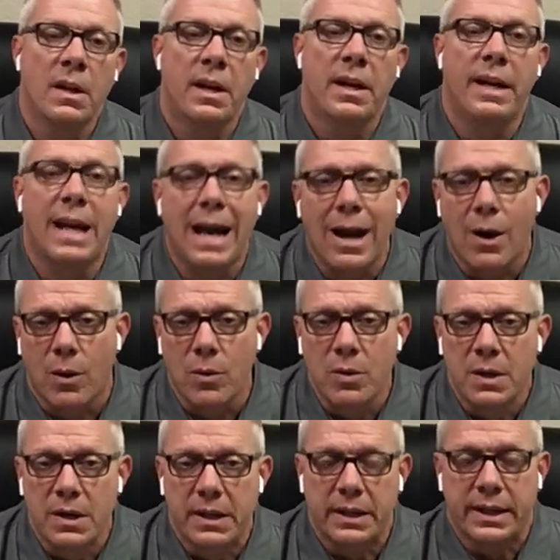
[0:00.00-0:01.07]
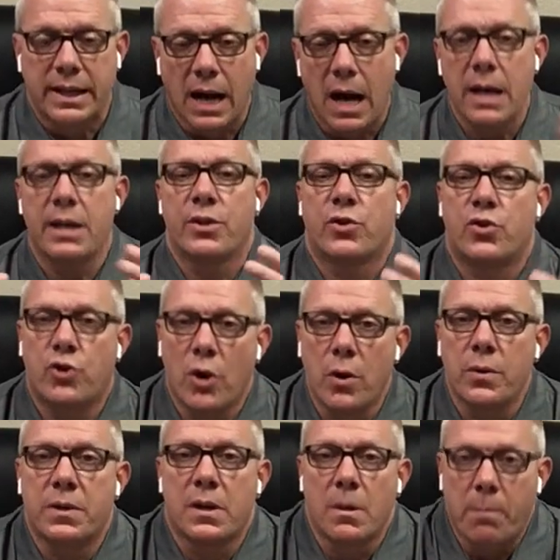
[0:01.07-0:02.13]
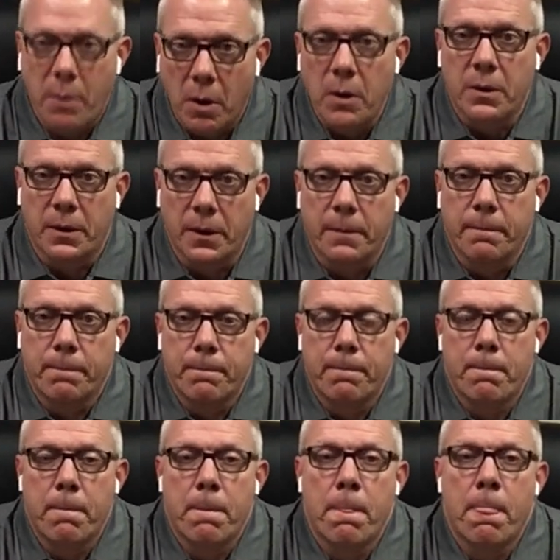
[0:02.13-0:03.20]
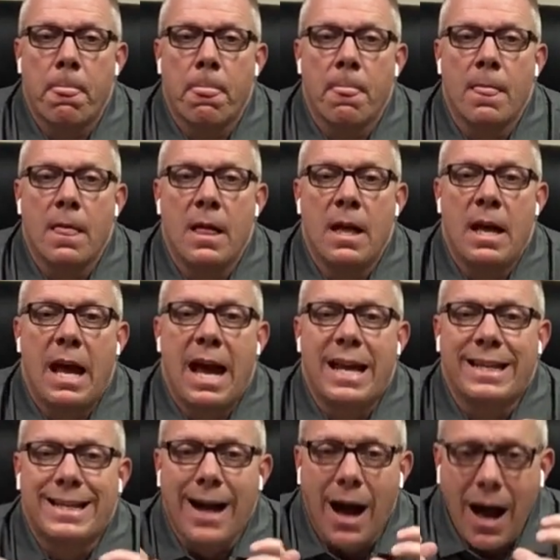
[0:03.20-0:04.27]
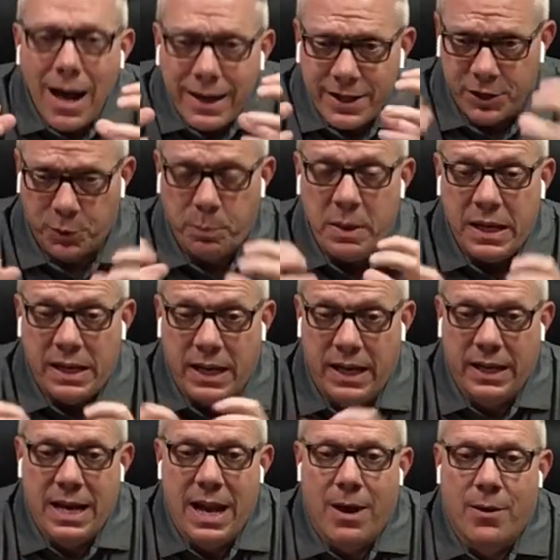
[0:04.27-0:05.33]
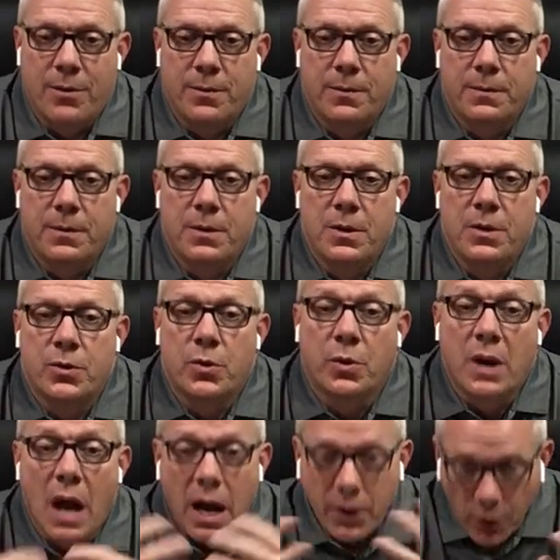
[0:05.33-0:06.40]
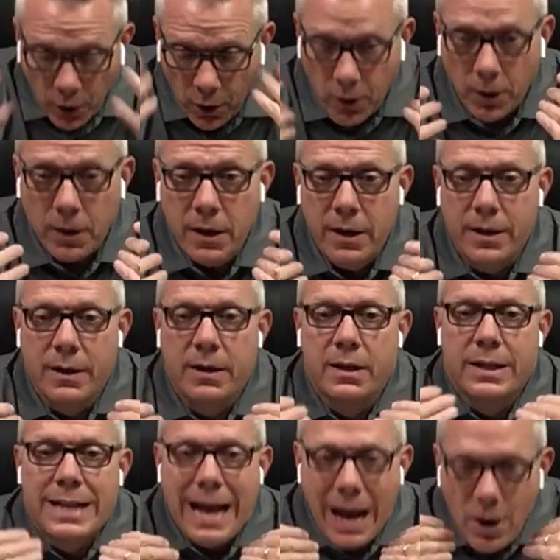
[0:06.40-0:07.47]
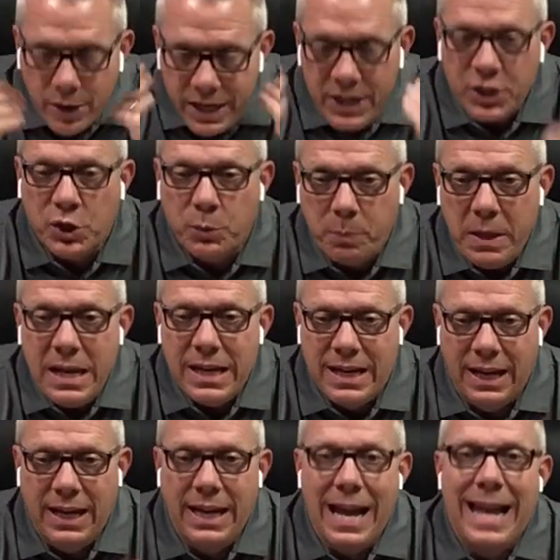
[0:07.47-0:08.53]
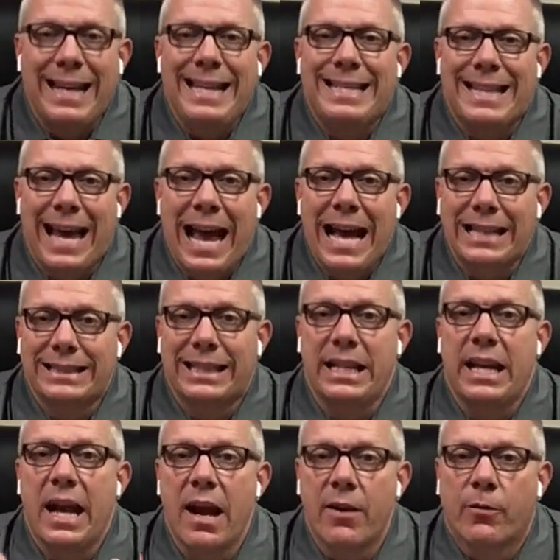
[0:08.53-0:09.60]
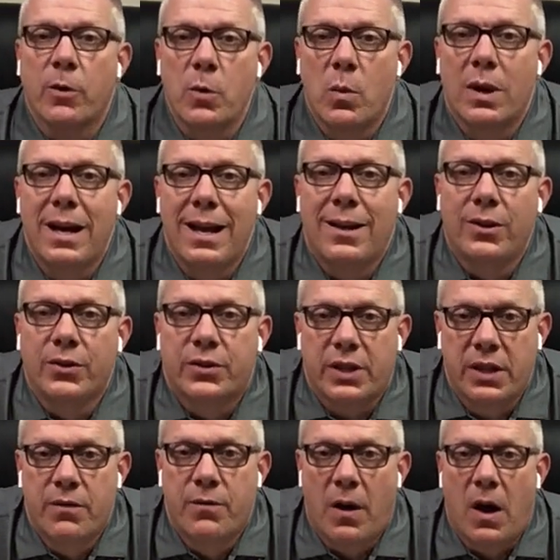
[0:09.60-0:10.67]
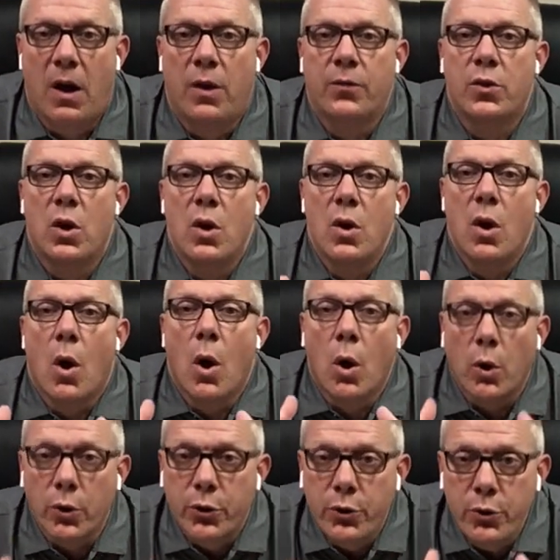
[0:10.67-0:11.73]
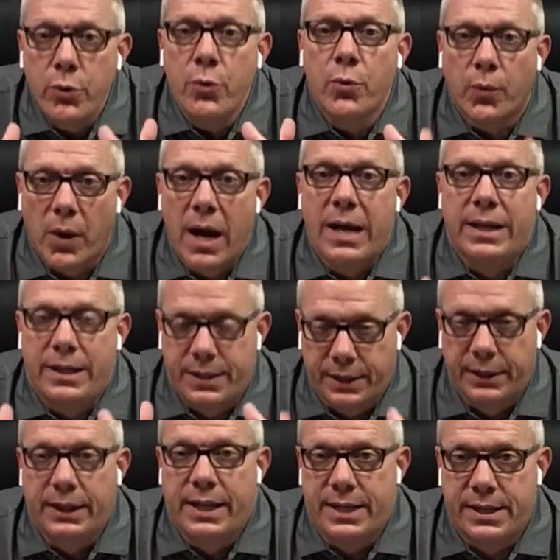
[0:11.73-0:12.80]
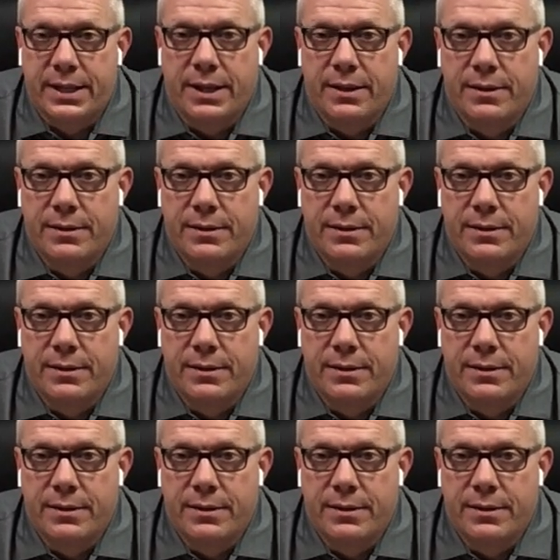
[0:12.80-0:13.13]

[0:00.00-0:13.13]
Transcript: Now, God has chosen a partner. And God is speaking now. So God heard, now he's speaking, and he's asking everyone else involved, Are you ready to listen?